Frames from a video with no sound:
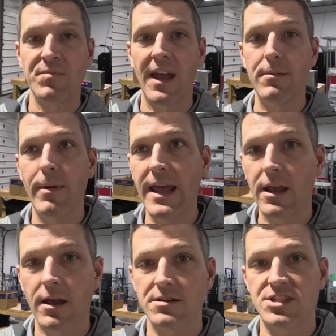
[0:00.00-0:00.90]
and make
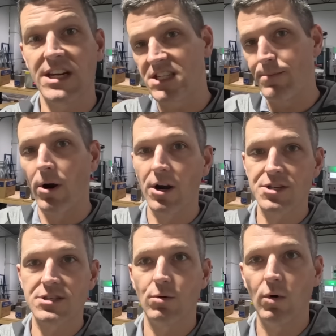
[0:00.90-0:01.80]
60
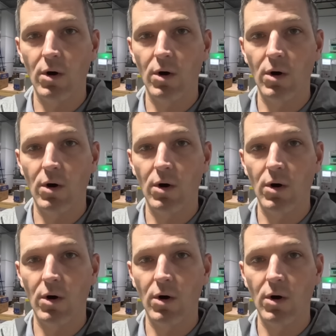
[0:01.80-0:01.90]
parts